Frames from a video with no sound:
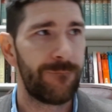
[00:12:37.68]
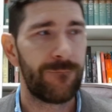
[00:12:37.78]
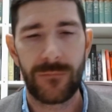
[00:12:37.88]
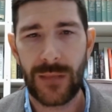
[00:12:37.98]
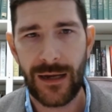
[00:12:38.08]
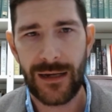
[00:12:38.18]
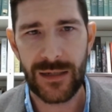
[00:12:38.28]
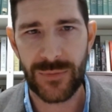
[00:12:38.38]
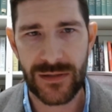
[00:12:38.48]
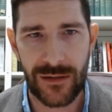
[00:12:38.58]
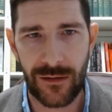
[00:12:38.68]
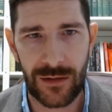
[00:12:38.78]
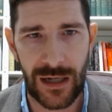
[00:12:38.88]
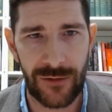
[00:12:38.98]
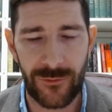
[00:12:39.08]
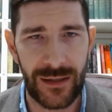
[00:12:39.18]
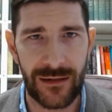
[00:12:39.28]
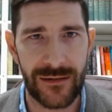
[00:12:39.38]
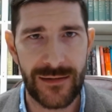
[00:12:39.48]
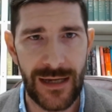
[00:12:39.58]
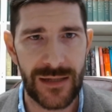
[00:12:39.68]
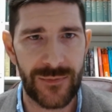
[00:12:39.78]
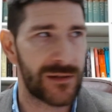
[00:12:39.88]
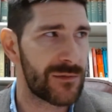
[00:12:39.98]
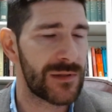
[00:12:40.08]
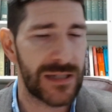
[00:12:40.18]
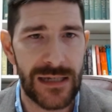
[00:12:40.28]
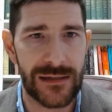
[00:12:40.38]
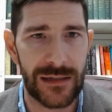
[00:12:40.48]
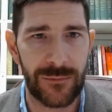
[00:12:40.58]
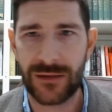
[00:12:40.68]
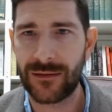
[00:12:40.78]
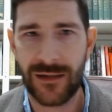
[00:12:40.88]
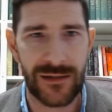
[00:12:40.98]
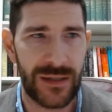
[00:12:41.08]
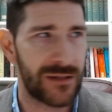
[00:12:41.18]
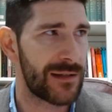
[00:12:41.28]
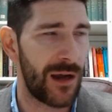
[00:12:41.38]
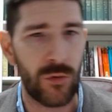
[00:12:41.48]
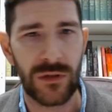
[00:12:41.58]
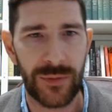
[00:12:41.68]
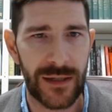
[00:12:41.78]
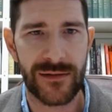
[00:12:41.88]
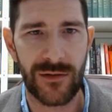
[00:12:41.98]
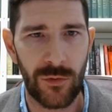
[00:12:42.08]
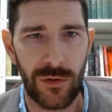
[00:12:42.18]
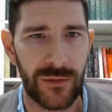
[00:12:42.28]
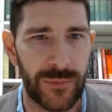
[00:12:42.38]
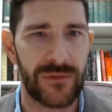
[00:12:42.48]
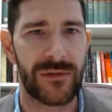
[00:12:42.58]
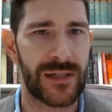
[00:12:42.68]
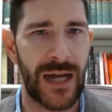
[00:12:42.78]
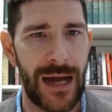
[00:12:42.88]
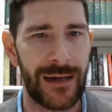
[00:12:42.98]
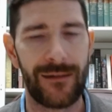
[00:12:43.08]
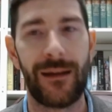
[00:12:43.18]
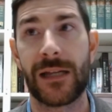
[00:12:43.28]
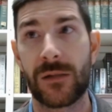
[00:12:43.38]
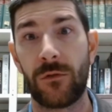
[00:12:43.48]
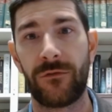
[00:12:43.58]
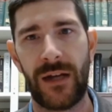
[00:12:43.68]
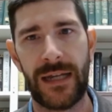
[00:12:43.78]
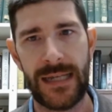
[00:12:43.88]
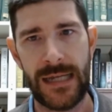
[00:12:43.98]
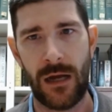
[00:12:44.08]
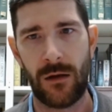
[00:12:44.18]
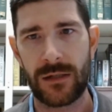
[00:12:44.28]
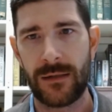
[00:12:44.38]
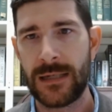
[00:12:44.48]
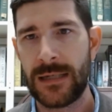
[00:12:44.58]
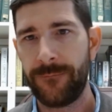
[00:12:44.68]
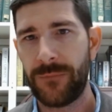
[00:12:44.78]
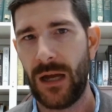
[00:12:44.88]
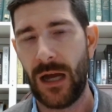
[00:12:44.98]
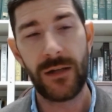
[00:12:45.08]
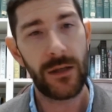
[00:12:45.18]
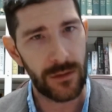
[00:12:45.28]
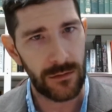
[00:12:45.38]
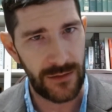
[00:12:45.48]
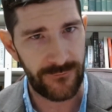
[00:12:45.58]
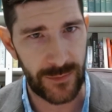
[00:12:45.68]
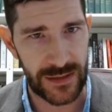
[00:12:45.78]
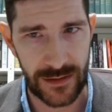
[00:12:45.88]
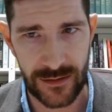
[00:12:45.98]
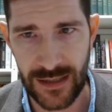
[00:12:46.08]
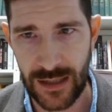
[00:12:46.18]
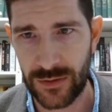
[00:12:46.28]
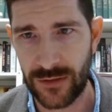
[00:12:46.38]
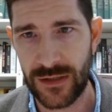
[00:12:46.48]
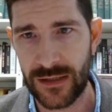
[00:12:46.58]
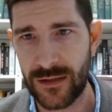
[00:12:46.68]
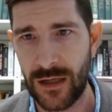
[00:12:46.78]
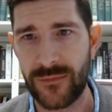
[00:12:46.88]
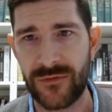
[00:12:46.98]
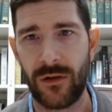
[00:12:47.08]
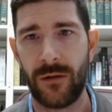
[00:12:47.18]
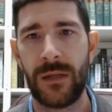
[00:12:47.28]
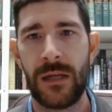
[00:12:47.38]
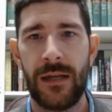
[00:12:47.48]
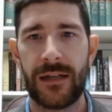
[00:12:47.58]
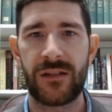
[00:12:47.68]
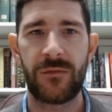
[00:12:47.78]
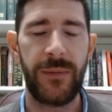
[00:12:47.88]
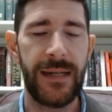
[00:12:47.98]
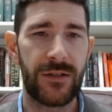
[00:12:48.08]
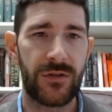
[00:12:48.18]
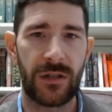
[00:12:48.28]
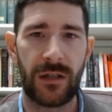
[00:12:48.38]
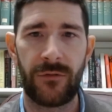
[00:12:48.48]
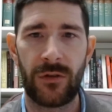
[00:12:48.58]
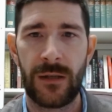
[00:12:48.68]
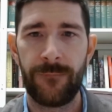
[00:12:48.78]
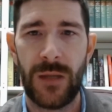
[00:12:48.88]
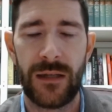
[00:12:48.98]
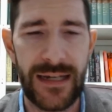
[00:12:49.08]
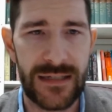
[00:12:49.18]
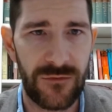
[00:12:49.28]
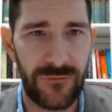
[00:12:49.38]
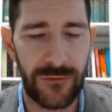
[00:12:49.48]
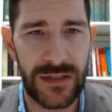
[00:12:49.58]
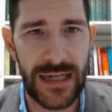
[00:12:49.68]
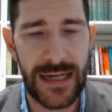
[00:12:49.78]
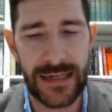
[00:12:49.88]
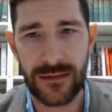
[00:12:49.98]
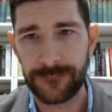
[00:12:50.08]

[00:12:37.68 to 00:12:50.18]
They got 80% of their cotton from the United States because it was easy, but that doesn't mean it's the only place in the world that produces cotton, as we'll find out. Another infamous example of this comes from a speech delivered in 1858